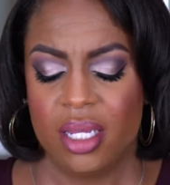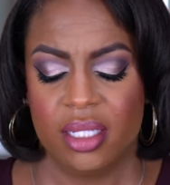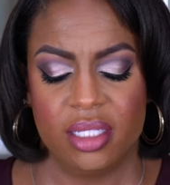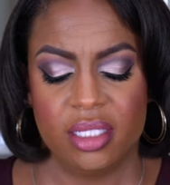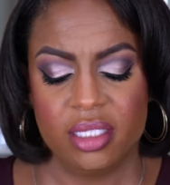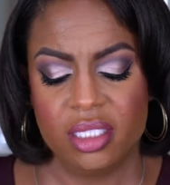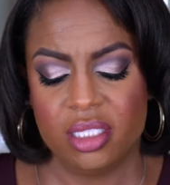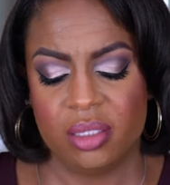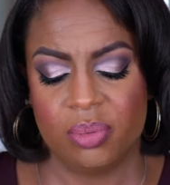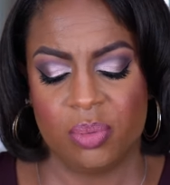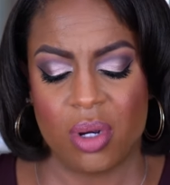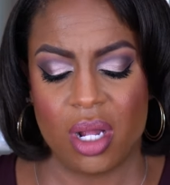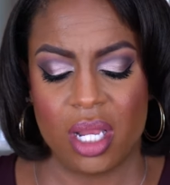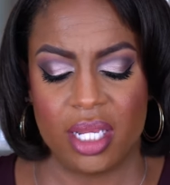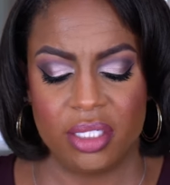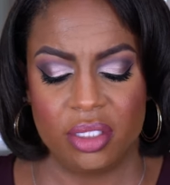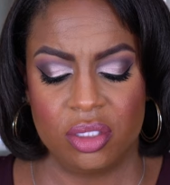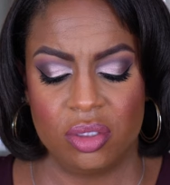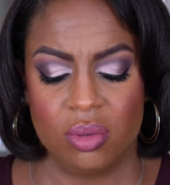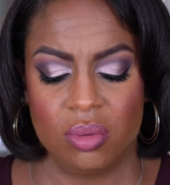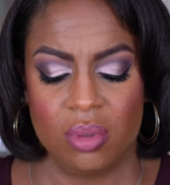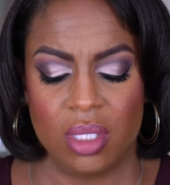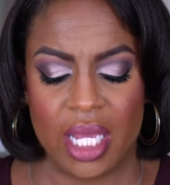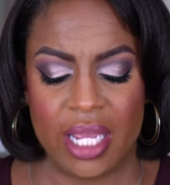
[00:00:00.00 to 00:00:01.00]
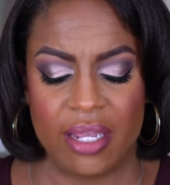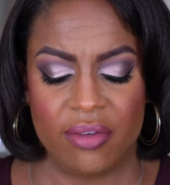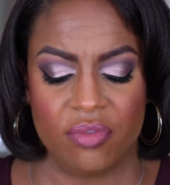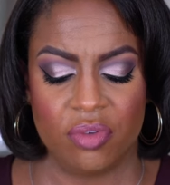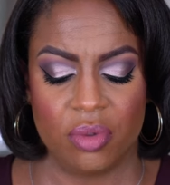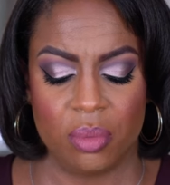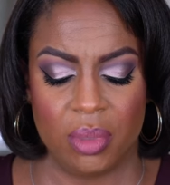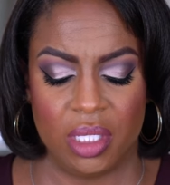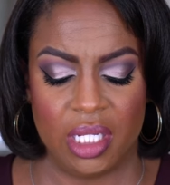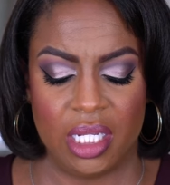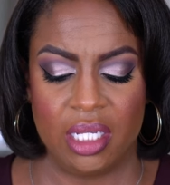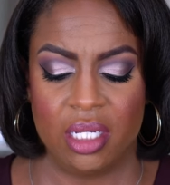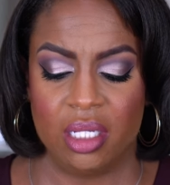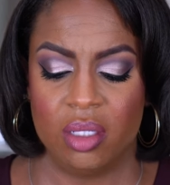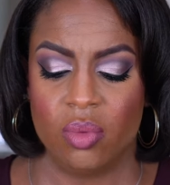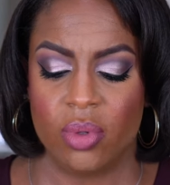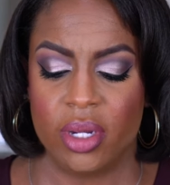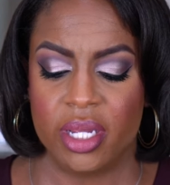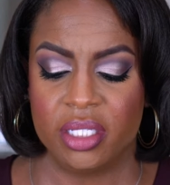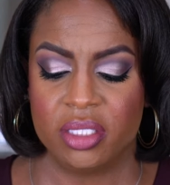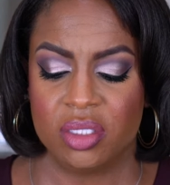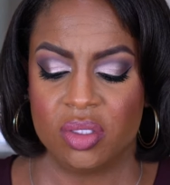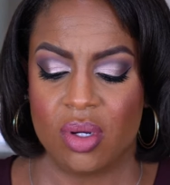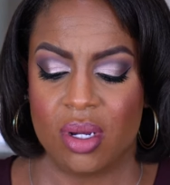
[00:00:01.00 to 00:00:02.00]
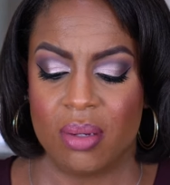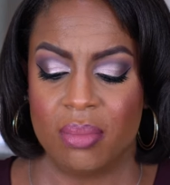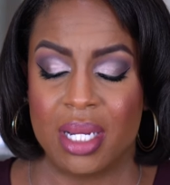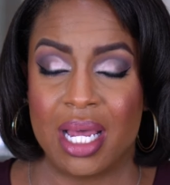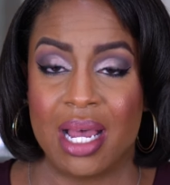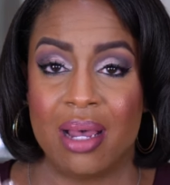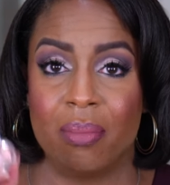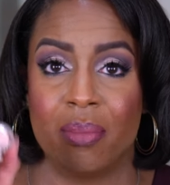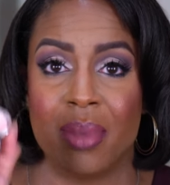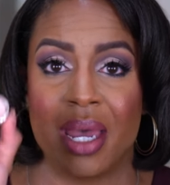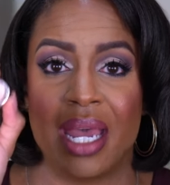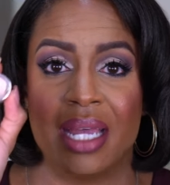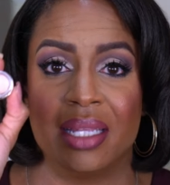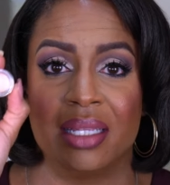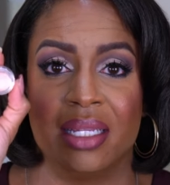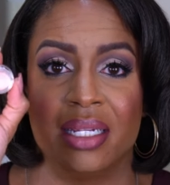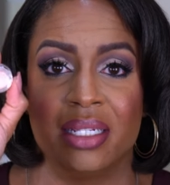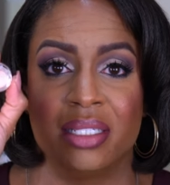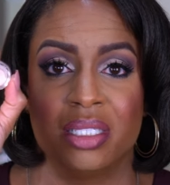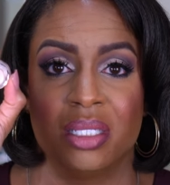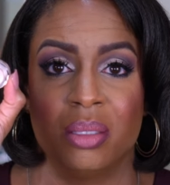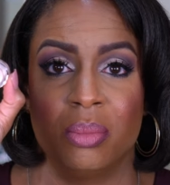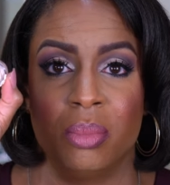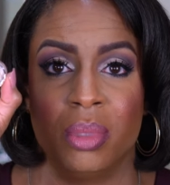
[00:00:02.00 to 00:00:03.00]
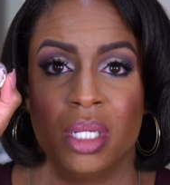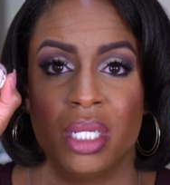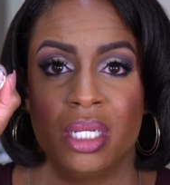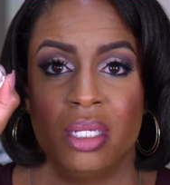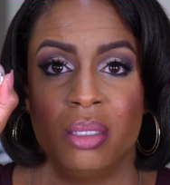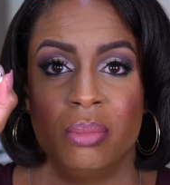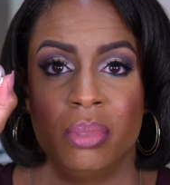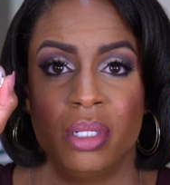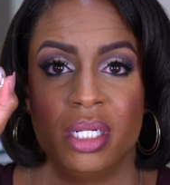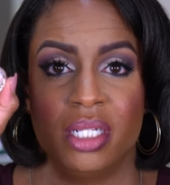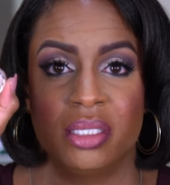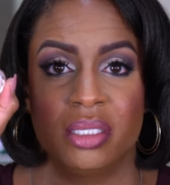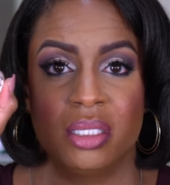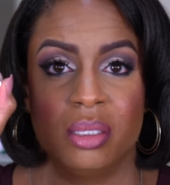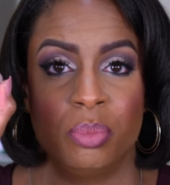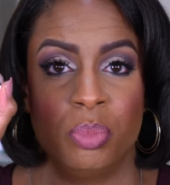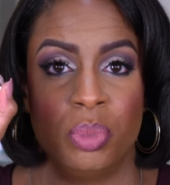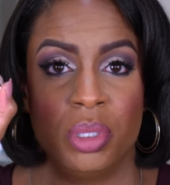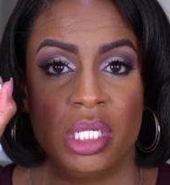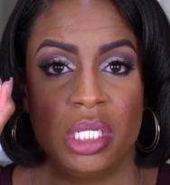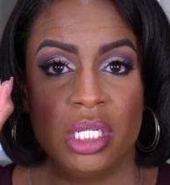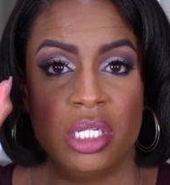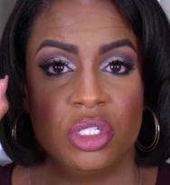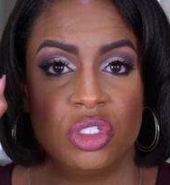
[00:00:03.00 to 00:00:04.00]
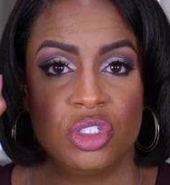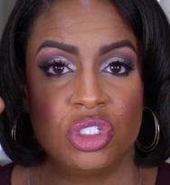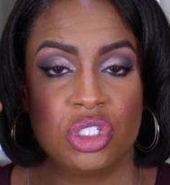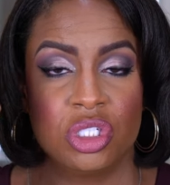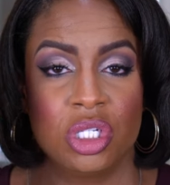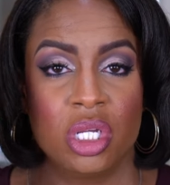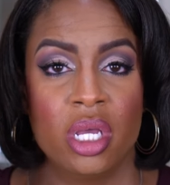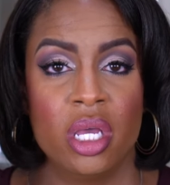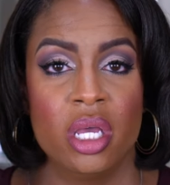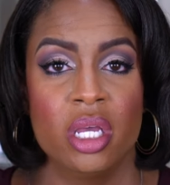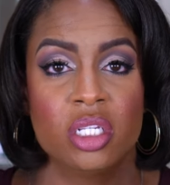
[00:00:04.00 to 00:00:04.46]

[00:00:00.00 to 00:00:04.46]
This is probably too light for me anyway, so I'm not mad that it's a mini, but it's a peach.